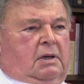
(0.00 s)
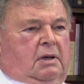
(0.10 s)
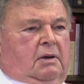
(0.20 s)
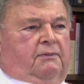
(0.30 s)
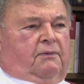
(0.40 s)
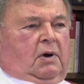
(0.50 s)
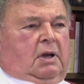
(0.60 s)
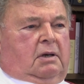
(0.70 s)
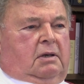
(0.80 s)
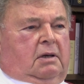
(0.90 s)
Uh,
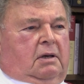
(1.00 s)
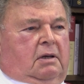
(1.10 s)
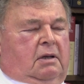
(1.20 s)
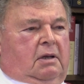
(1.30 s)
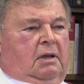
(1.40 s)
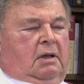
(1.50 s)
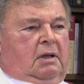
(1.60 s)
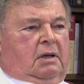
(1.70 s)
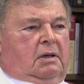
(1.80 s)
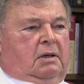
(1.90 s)
Fred uh,
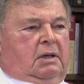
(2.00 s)
uh,